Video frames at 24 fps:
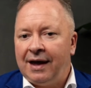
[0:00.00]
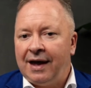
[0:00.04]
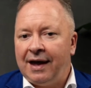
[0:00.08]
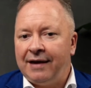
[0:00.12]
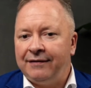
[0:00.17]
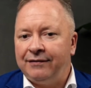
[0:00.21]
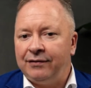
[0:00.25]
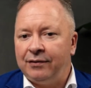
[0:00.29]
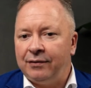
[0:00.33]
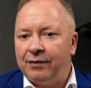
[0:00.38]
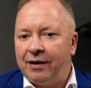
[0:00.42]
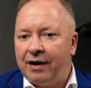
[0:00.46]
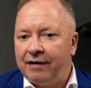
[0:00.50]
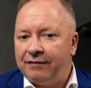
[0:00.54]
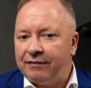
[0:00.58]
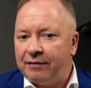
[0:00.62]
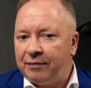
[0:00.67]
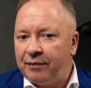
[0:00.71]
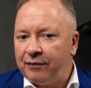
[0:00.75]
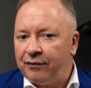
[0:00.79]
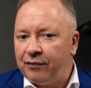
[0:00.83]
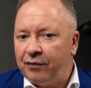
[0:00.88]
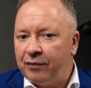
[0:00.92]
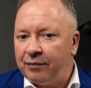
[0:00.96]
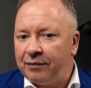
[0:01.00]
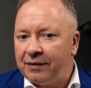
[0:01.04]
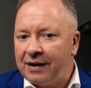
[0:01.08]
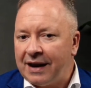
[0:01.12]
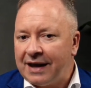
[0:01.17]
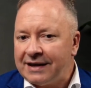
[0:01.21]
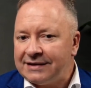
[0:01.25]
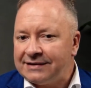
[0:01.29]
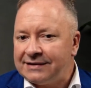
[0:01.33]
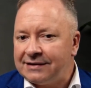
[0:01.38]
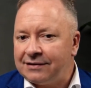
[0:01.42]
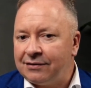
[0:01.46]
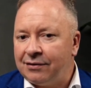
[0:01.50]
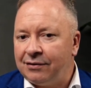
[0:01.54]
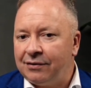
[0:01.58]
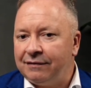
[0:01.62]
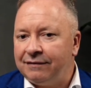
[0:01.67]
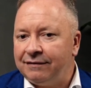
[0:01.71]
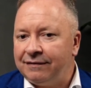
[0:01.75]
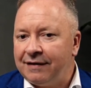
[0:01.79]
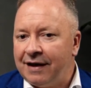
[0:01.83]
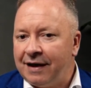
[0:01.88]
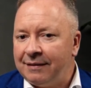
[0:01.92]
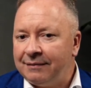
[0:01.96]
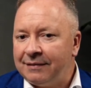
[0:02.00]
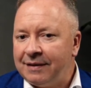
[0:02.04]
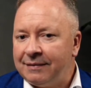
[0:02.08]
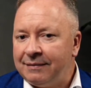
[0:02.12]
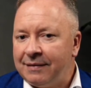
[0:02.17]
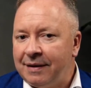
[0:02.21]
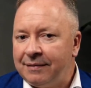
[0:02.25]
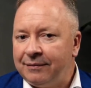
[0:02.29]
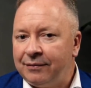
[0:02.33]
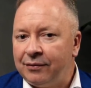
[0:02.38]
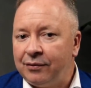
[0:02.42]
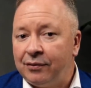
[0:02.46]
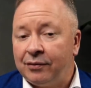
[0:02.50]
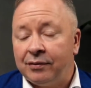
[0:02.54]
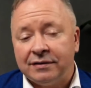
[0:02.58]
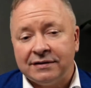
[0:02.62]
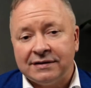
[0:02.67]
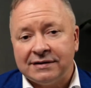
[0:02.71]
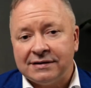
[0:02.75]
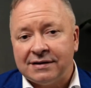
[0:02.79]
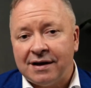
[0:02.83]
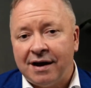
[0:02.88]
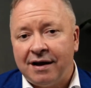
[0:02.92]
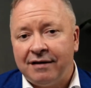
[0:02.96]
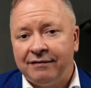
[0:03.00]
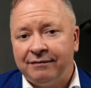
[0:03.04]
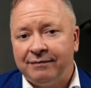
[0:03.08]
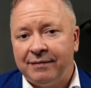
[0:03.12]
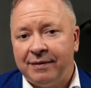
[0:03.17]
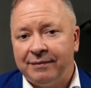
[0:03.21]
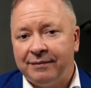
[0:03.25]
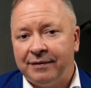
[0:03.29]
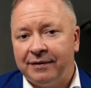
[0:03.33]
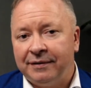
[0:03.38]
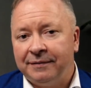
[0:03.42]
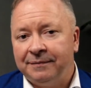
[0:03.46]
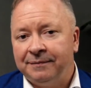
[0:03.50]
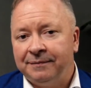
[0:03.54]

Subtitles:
Have you ever performed LASIK on a family member or a staff member?